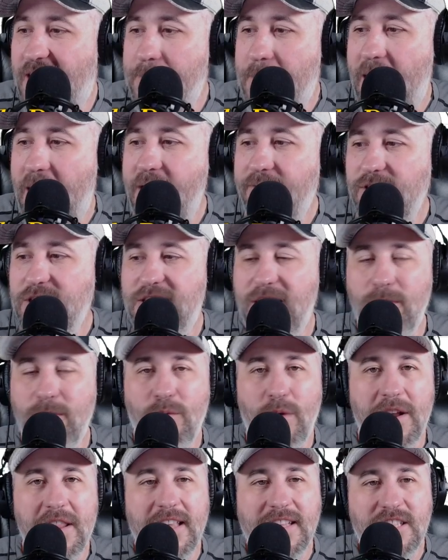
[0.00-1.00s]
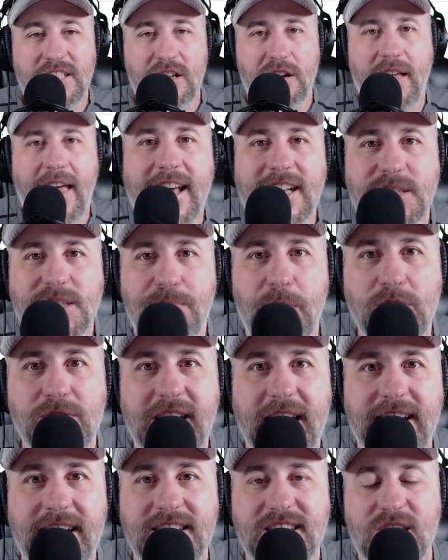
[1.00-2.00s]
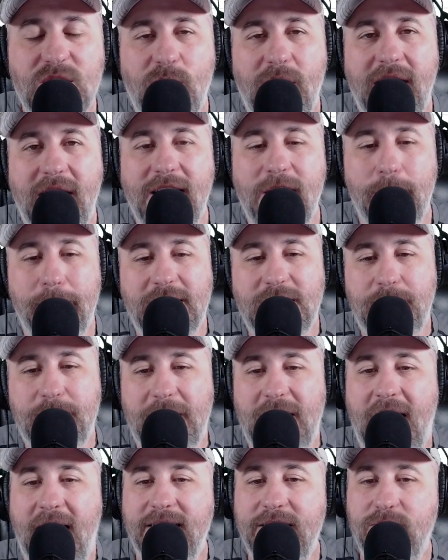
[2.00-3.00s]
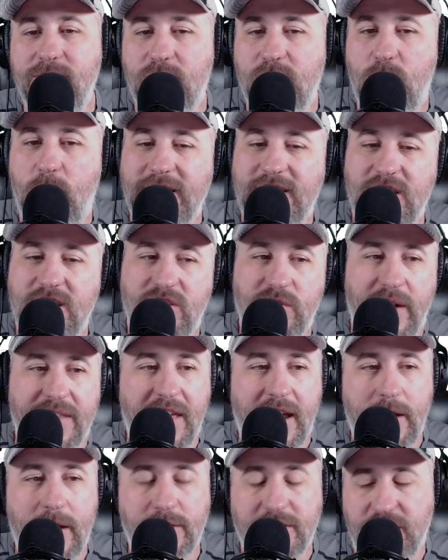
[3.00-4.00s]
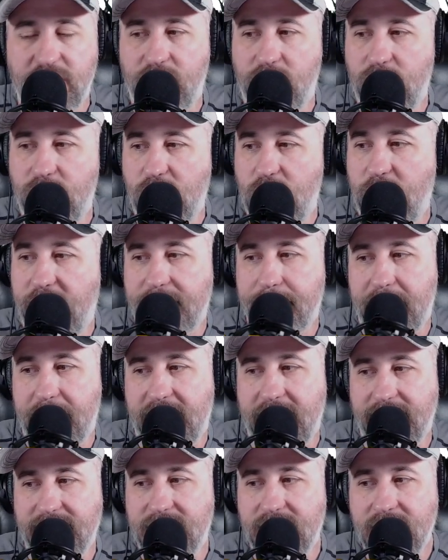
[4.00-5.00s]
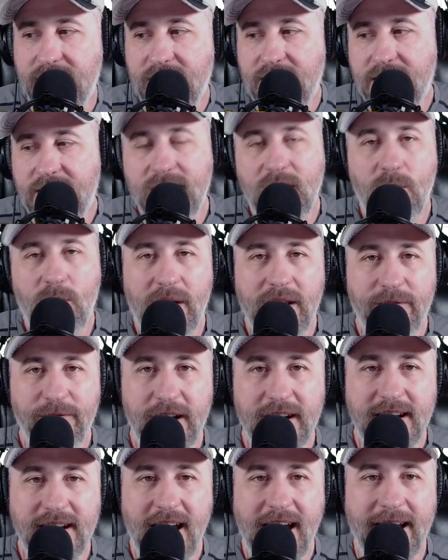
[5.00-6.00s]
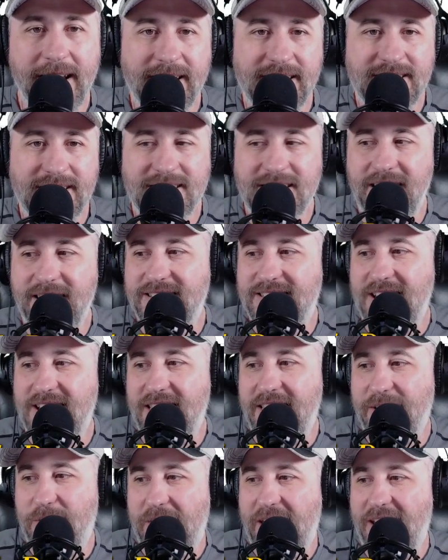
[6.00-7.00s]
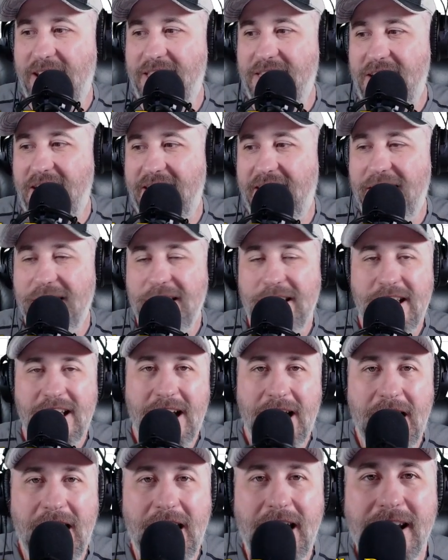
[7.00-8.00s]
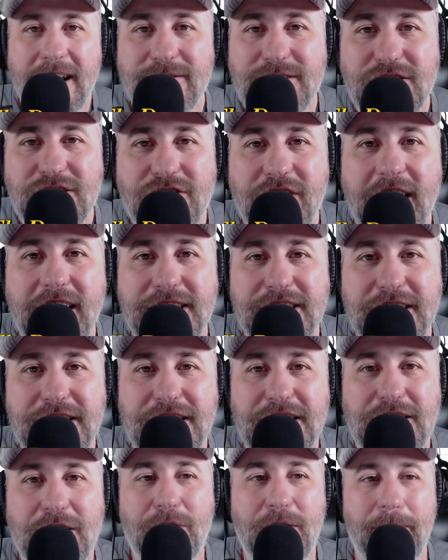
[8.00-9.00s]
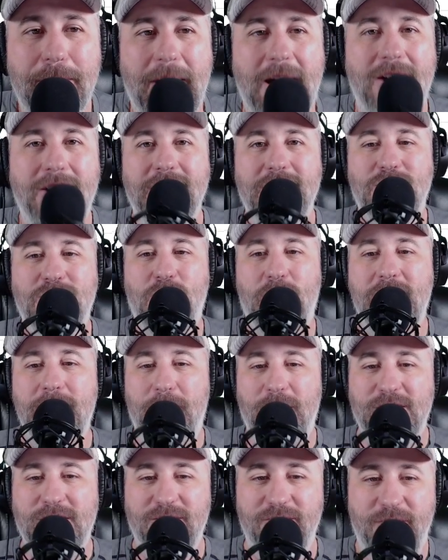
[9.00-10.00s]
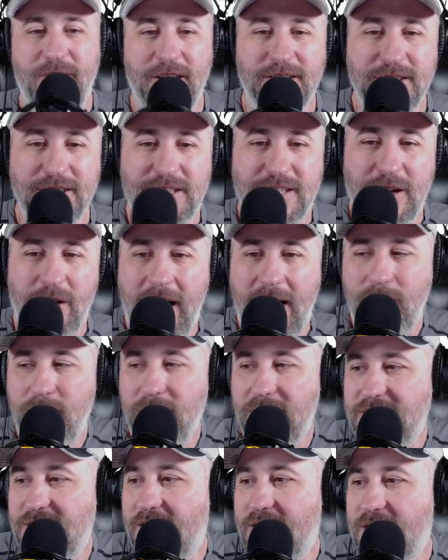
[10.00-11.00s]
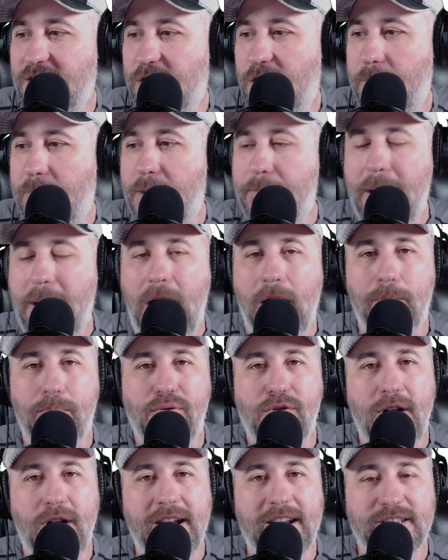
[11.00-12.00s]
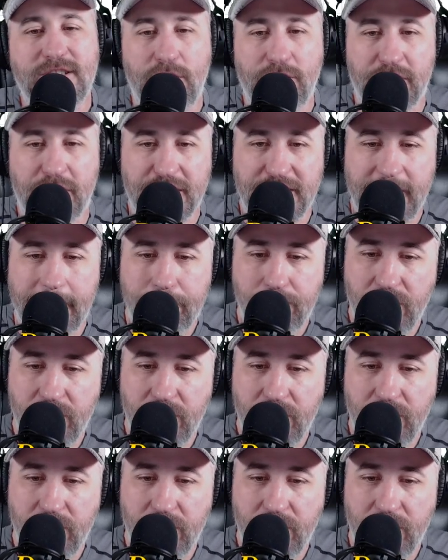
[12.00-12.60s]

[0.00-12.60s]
I haven't done one of these little exposés in a while, but it's been highly requested, so I thought I would do it real quick because, why the fuck not? It's not like we got a lot of strategy to talk about in a 20-person field, so I want to talk a little bit about product ownership.